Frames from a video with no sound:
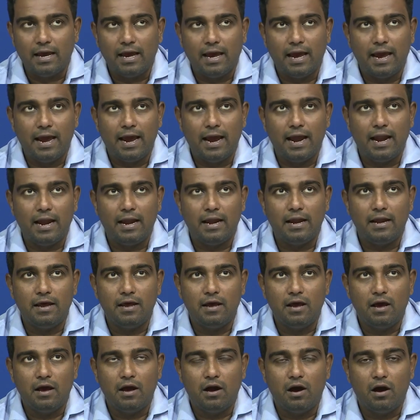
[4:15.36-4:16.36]
and
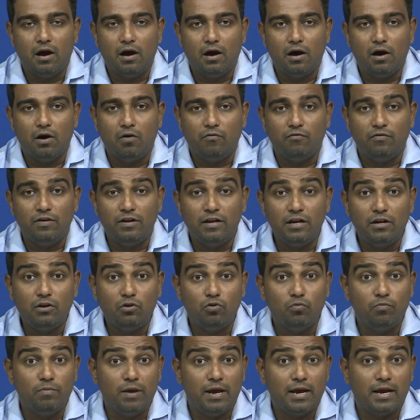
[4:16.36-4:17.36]
uh, we need
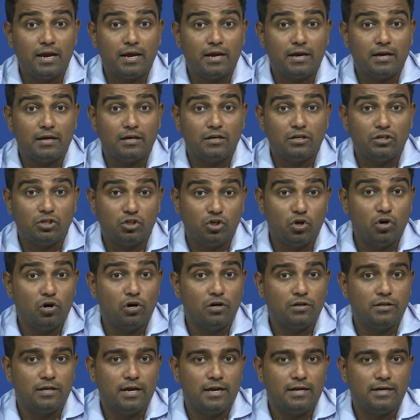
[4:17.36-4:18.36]
to make
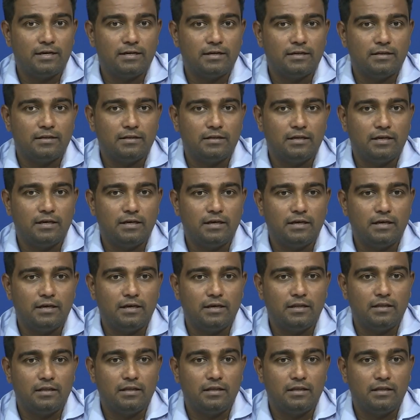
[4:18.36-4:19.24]
sure that the,